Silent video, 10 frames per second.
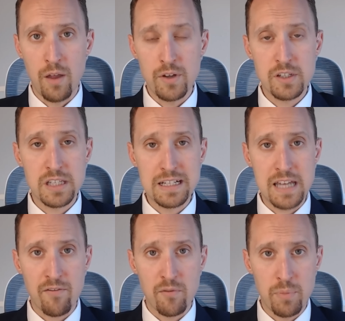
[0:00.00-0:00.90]
these things
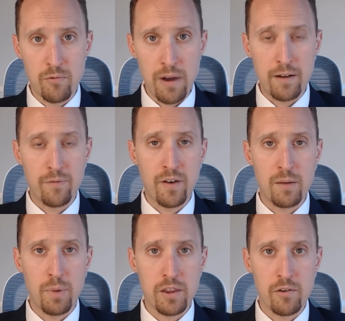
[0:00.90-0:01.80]
haven't been
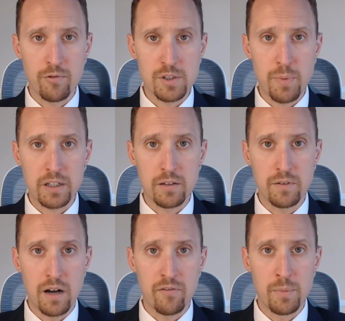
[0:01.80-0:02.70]
ratified by their respective
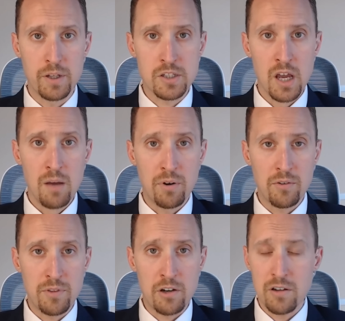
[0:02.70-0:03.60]
governments,
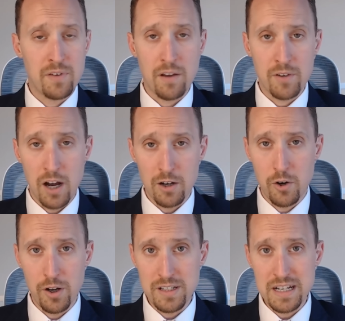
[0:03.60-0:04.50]
but they don't even have
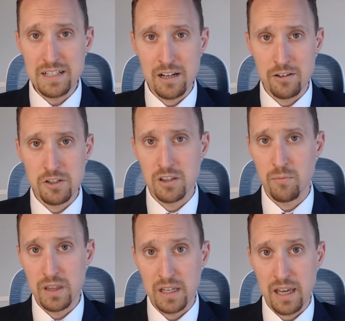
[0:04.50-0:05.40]
concrete details in
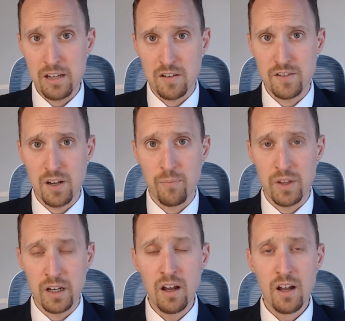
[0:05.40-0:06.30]
them in the case of
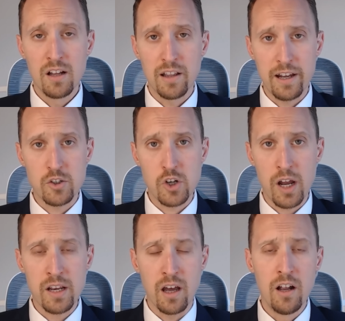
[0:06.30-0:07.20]
something like
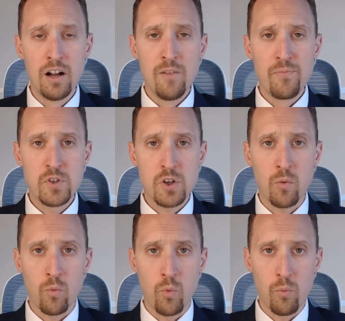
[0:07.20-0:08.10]
China.
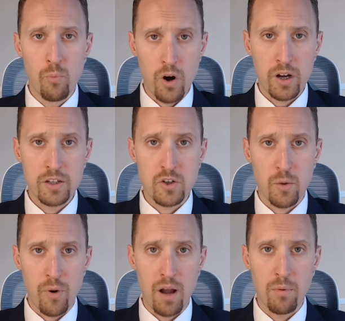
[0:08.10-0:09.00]
So markets are
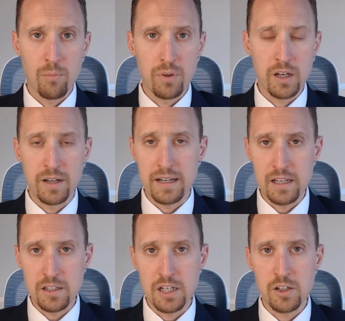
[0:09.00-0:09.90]
probably going to
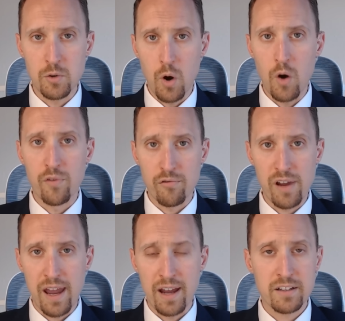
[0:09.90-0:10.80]
continue
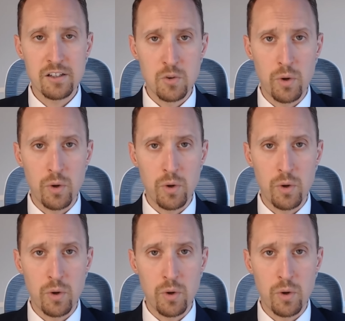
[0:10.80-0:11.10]
overreacting to